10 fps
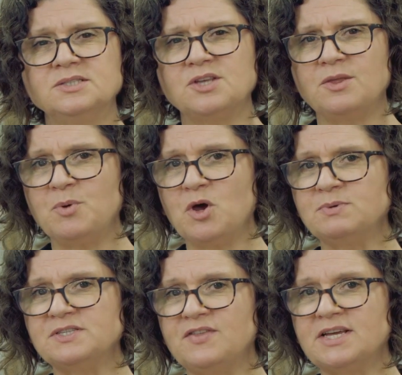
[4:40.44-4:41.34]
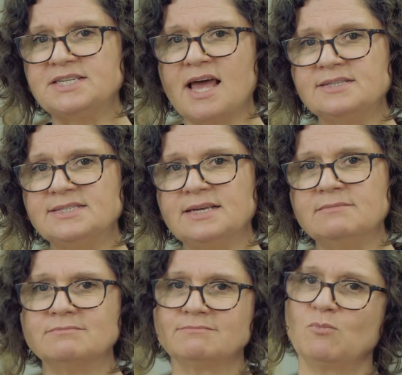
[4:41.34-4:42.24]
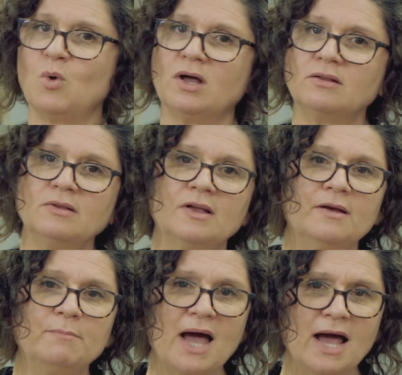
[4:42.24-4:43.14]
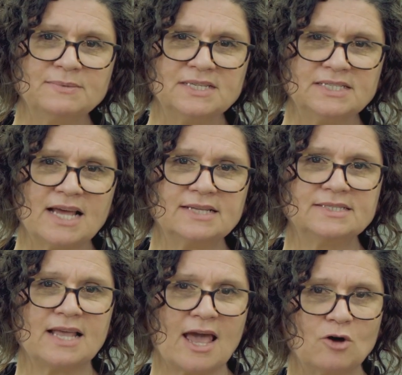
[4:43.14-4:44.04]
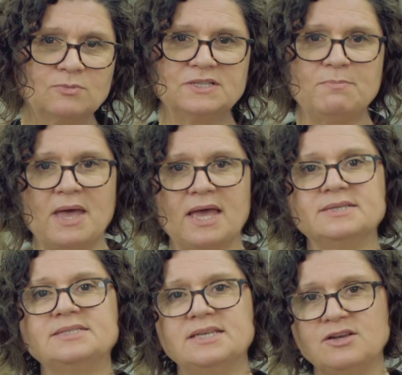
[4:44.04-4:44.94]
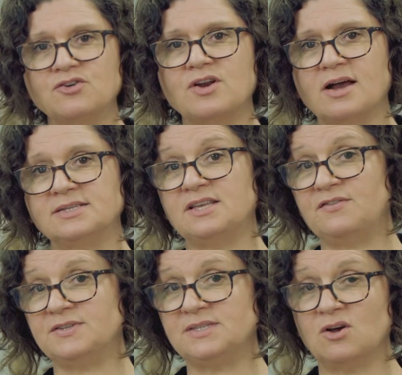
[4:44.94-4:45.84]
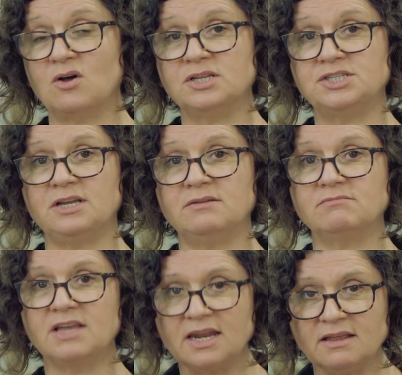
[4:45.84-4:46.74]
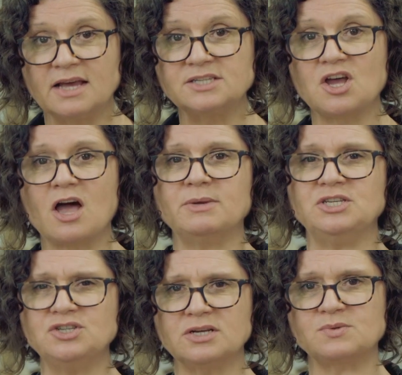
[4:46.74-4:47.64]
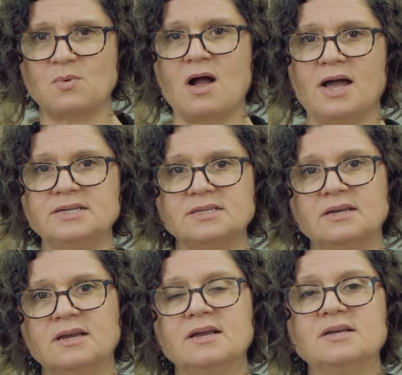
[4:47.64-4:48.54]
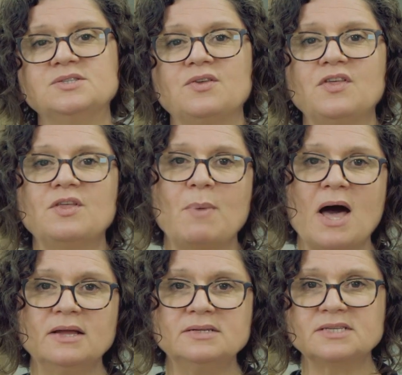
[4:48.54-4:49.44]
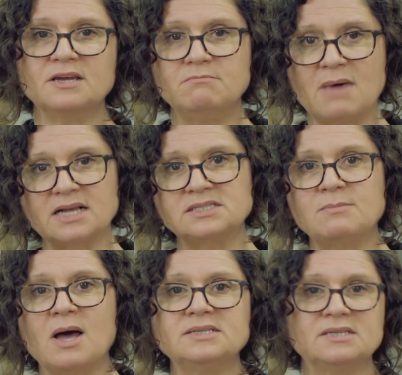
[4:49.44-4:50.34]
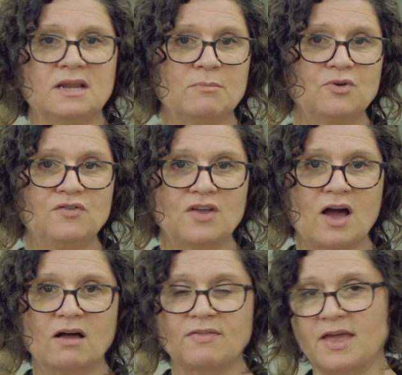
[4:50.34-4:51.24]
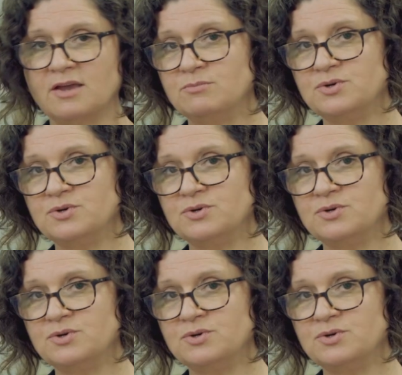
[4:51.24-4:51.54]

So the purpose of their dancing? Well, perhaps the dancing helps the pair synchronise their physiology, getting that timing just right so that the partners can maximise the number of young they can